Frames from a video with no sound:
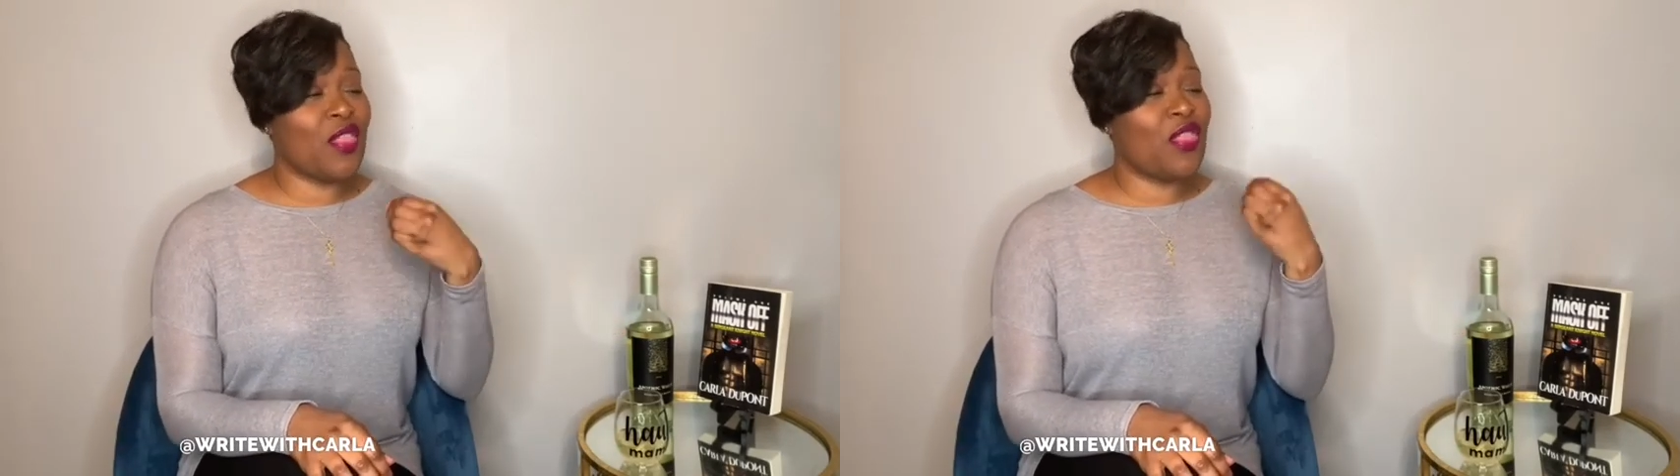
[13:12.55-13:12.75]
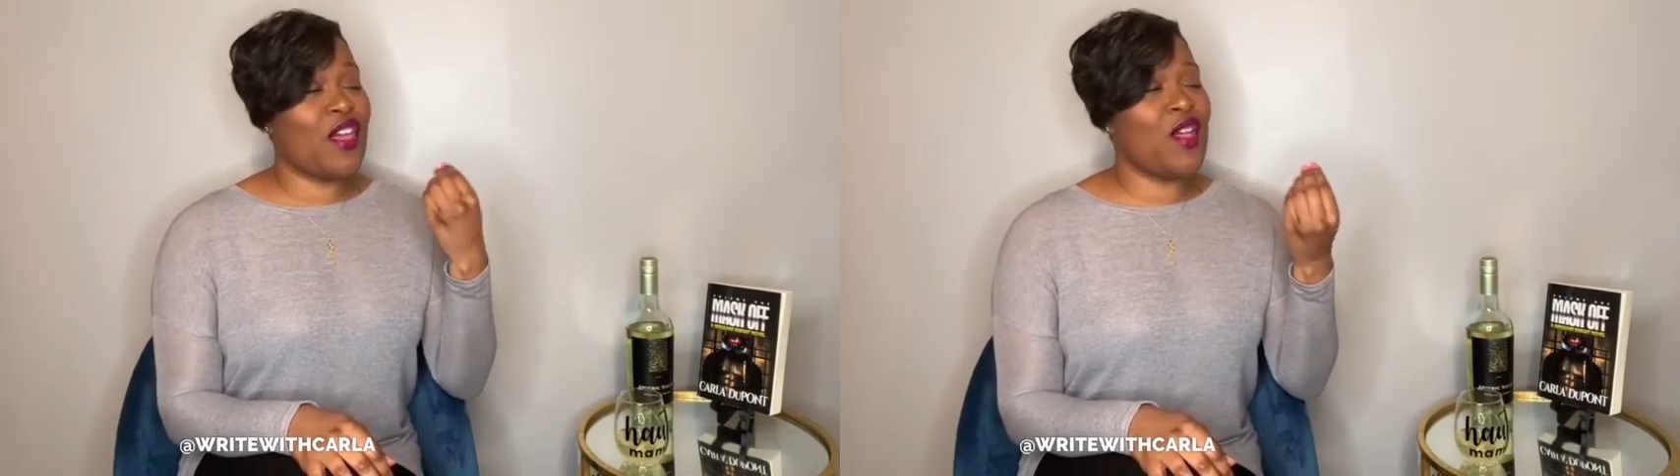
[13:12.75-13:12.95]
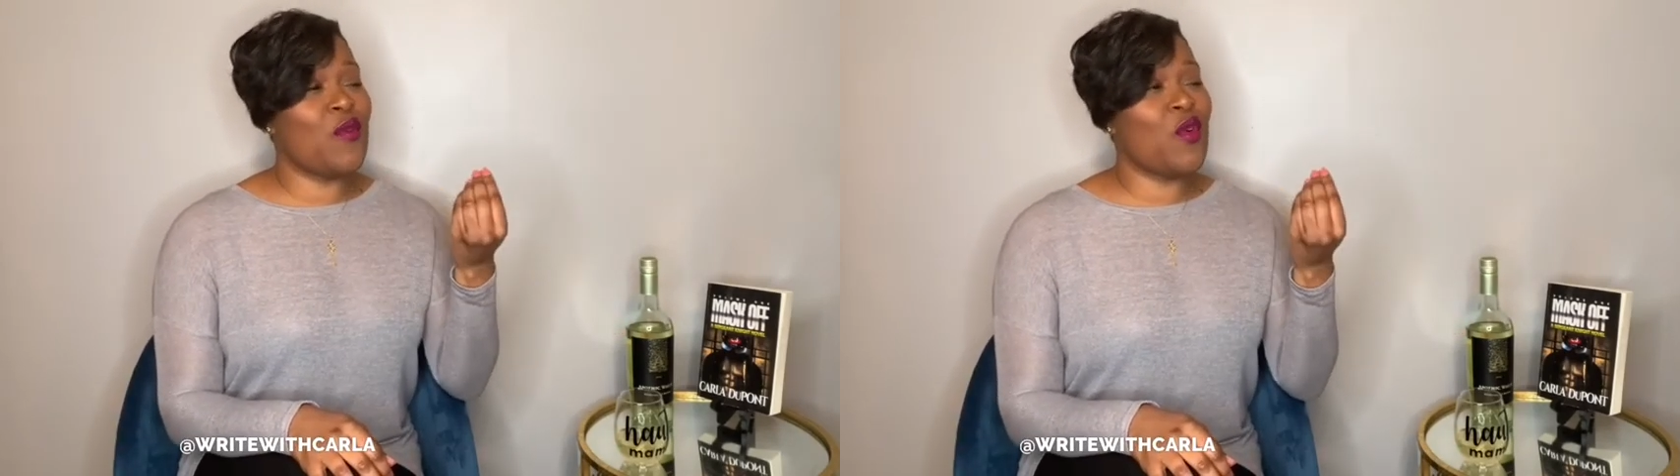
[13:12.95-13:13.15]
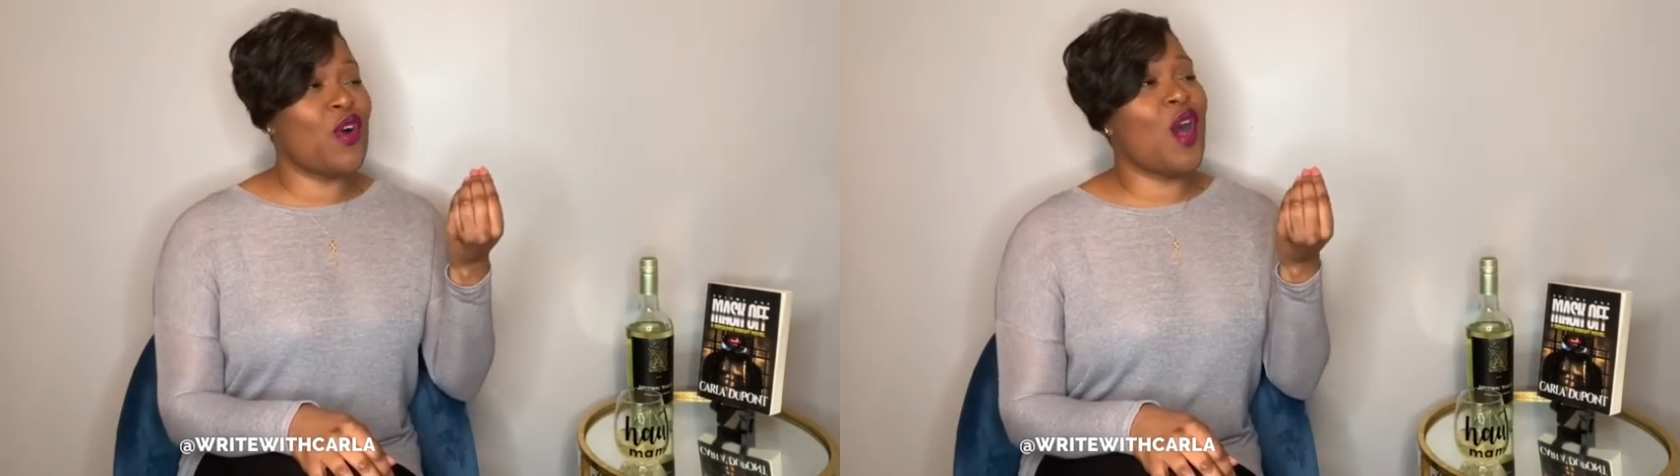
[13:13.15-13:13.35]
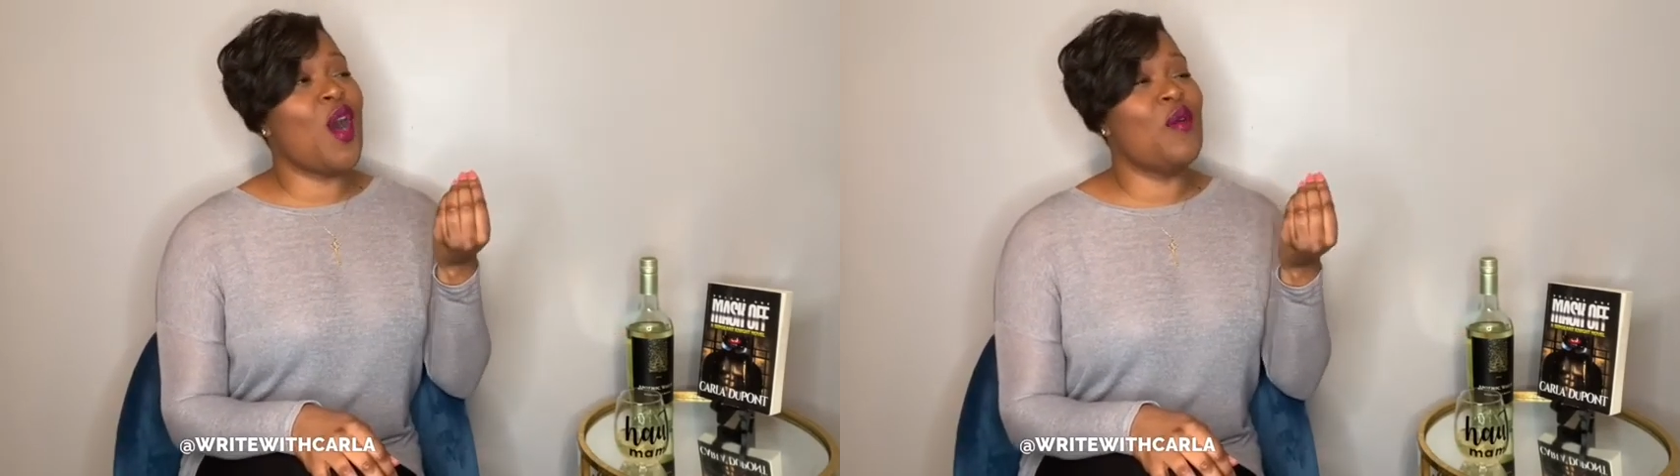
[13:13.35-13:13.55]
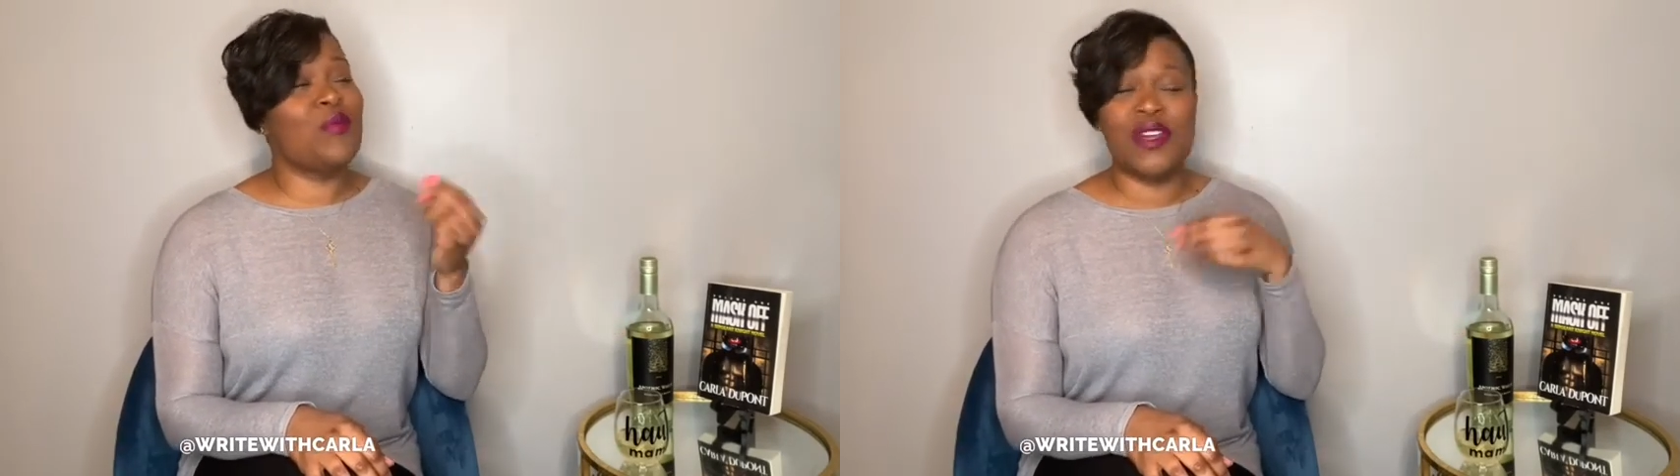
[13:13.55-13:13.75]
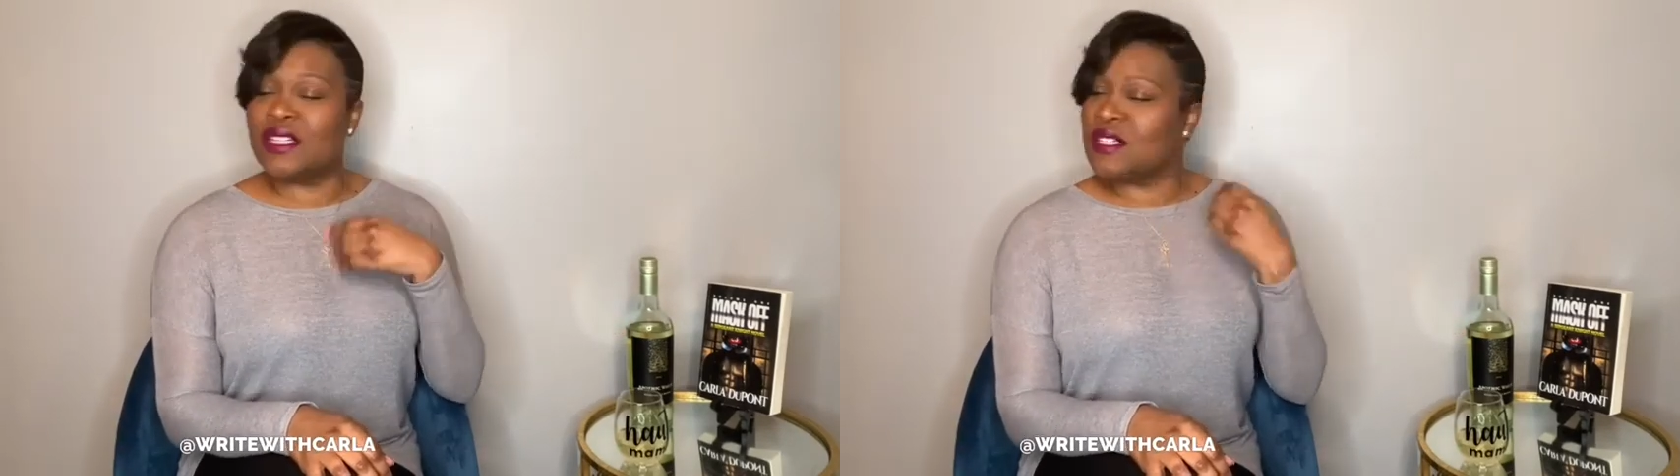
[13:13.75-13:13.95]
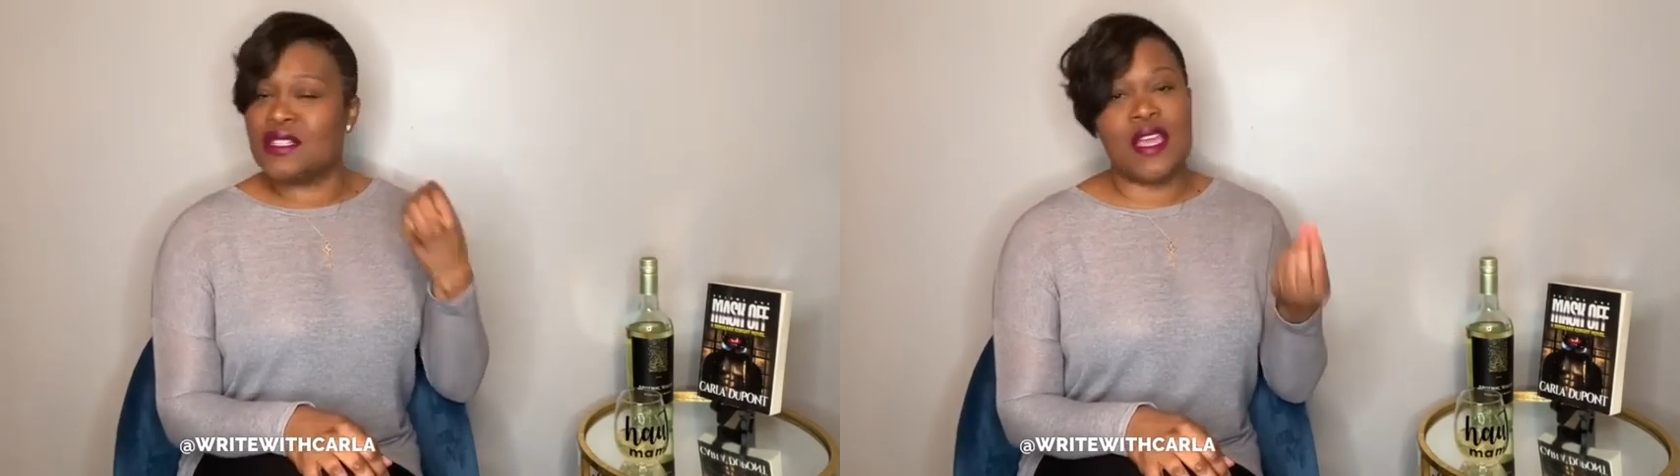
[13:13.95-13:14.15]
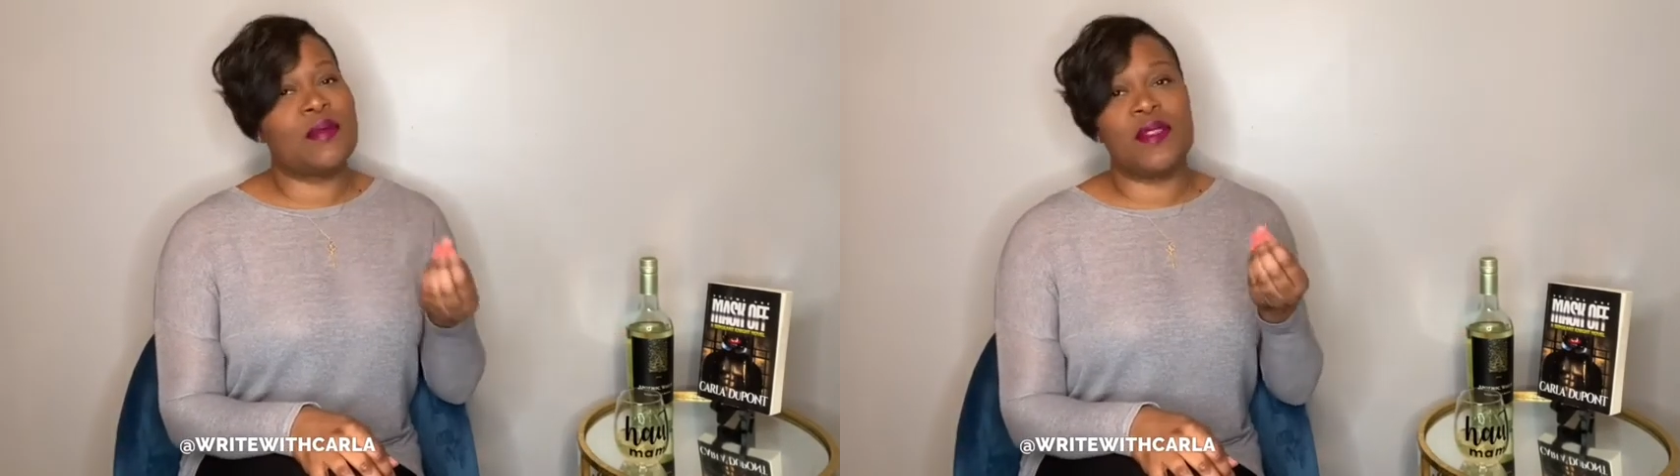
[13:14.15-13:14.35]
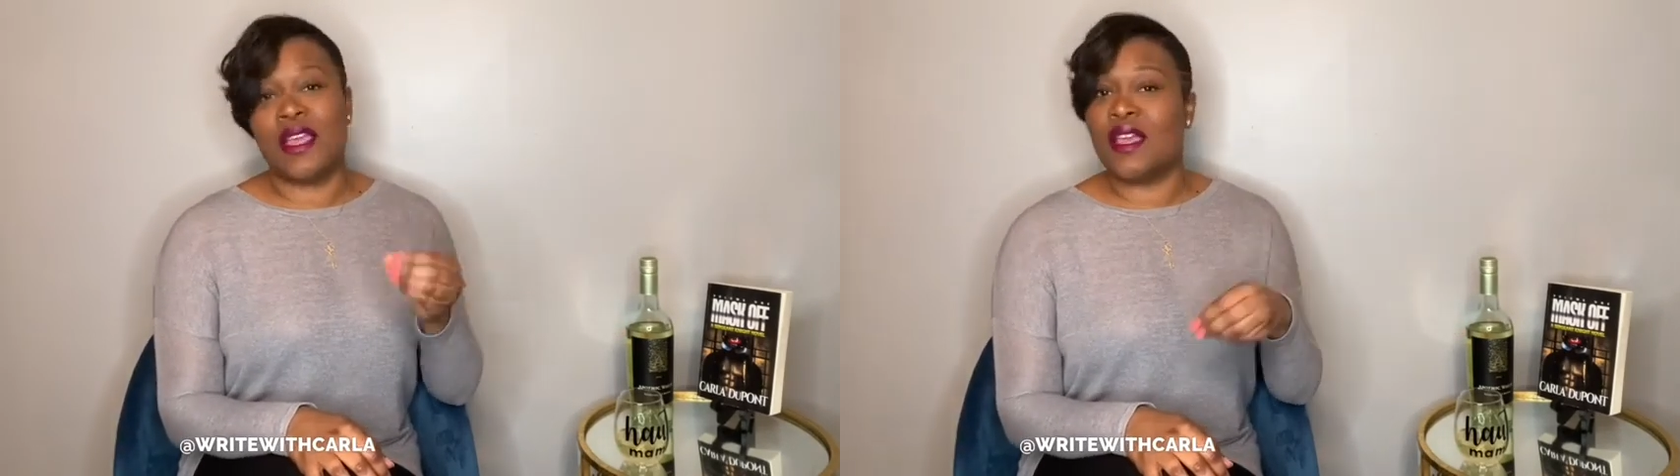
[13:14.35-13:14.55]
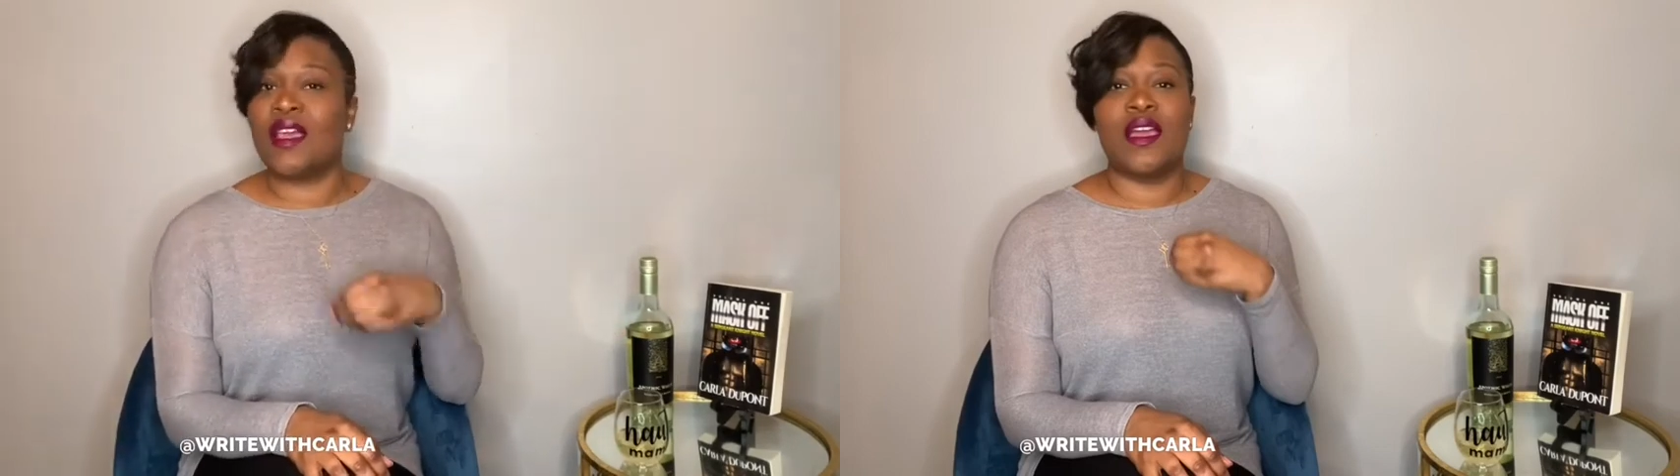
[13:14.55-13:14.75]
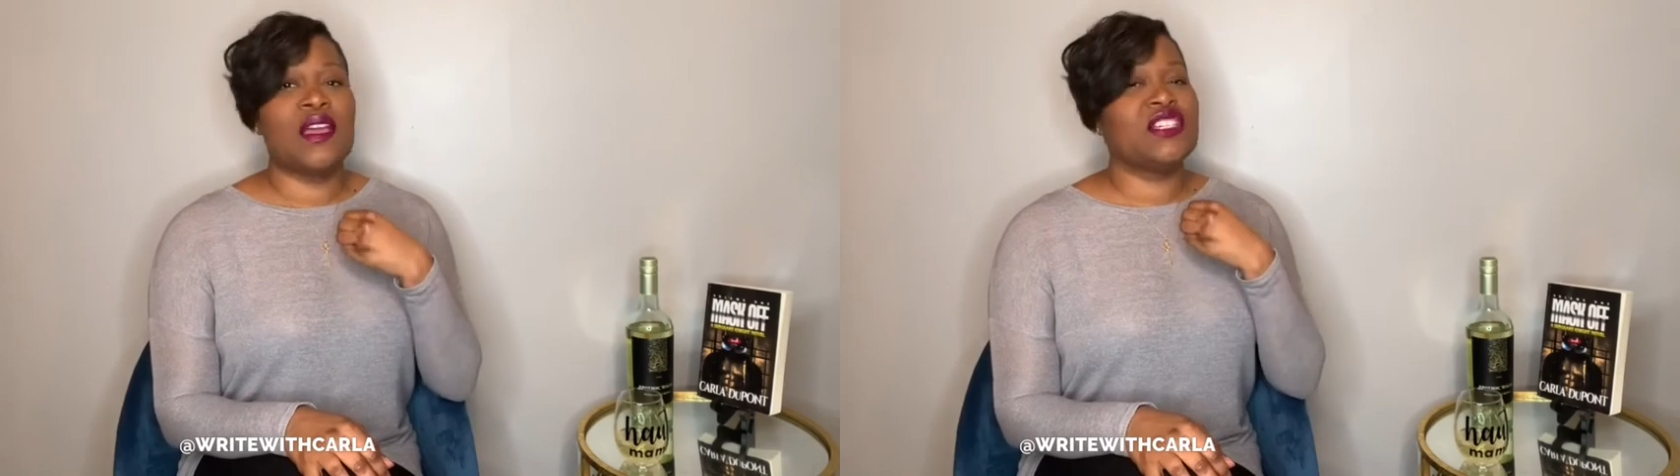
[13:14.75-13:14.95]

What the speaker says: they will come. Same thing.